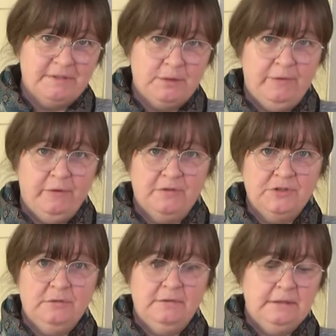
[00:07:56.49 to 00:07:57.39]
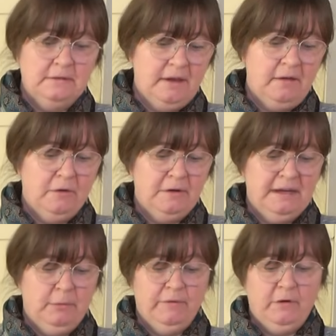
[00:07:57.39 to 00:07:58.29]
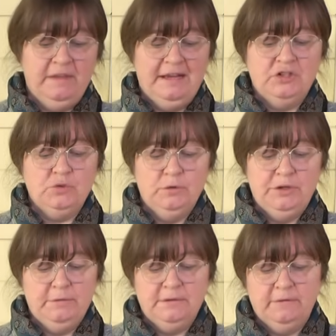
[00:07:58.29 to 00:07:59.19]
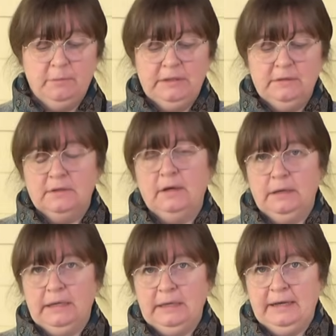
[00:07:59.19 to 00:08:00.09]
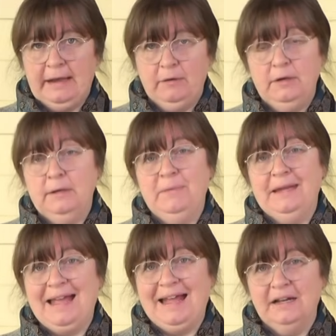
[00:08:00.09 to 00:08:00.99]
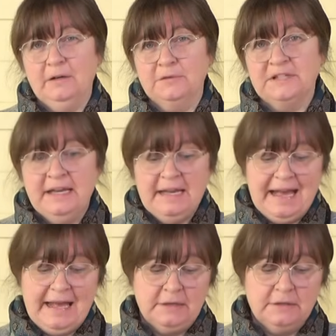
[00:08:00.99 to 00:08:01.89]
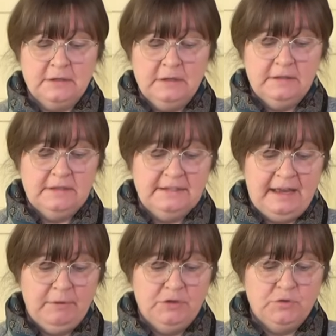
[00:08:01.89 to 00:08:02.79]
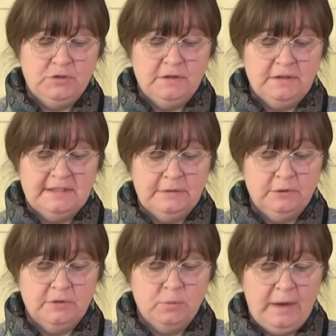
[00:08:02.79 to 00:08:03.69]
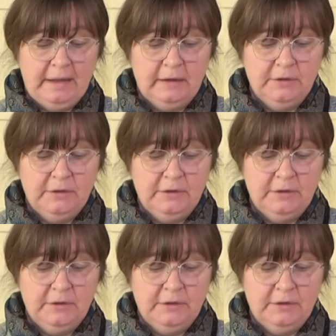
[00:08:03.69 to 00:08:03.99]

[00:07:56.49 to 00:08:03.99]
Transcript: So we've got two things going on here. We've got the actual use of the pins going in and out and it being handled and this damage to the silk as well.